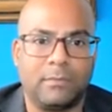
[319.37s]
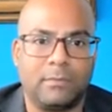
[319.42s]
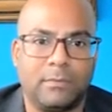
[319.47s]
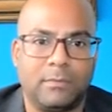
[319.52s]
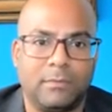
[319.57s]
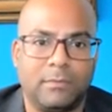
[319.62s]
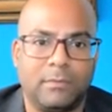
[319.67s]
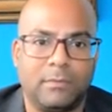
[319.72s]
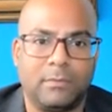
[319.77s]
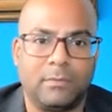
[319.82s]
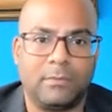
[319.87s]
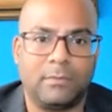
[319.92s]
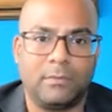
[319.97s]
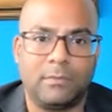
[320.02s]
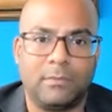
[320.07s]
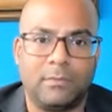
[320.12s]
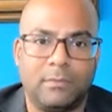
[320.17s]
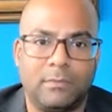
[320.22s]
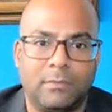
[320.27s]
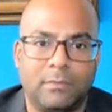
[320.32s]

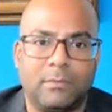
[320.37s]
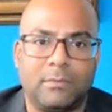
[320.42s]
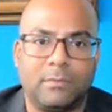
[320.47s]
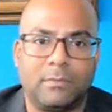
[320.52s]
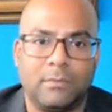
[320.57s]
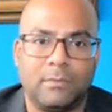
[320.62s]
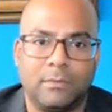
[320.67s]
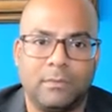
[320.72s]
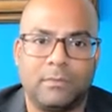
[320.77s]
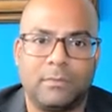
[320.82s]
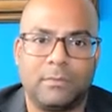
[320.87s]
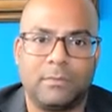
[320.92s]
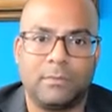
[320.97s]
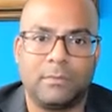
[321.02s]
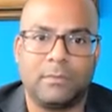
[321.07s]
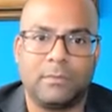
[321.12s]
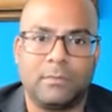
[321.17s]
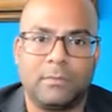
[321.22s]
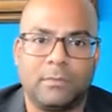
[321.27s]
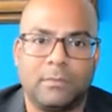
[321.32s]

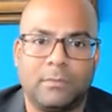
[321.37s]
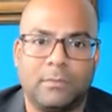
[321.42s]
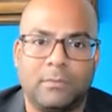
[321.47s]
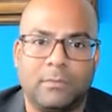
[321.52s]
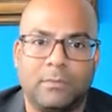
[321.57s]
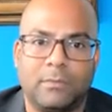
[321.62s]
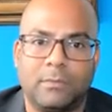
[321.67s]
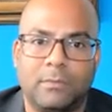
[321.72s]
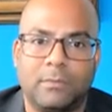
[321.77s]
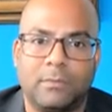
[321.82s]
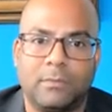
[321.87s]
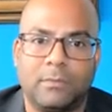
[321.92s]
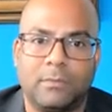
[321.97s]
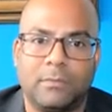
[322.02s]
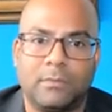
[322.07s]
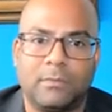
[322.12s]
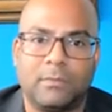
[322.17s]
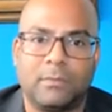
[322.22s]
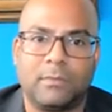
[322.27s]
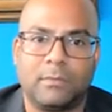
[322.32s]

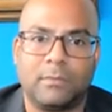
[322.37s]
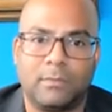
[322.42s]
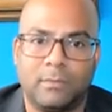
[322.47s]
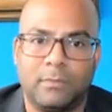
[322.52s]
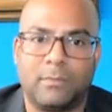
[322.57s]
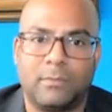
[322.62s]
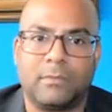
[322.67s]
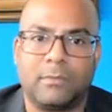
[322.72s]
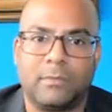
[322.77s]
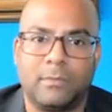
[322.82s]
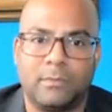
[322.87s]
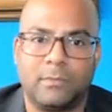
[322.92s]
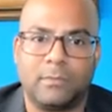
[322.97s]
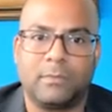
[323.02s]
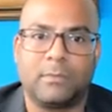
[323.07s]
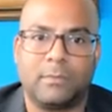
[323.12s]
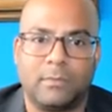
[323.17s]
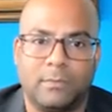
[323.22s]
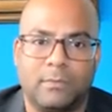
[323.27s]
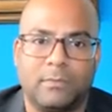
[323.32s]

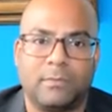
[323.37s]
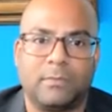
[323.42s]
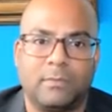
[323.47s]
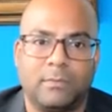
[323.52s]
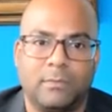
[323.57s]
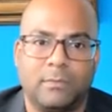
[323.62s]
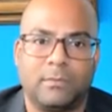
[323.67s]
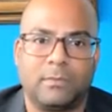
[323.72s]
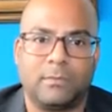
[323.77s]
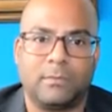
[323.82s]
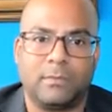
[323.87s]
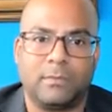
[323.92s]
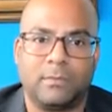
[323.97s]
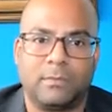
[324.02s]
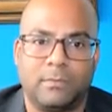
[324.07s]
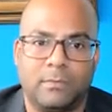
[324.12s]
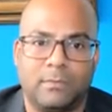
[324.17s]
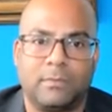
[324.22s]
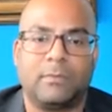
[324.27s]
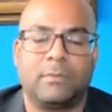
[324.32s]

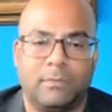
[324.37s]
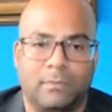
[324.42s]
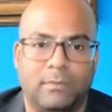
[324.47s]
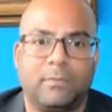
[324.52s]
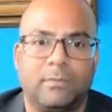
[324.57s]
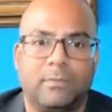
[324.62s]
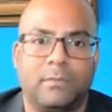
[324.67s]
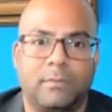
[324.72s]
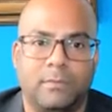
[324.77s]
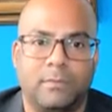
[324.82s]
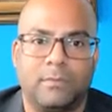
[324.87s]
The person shown says nothing.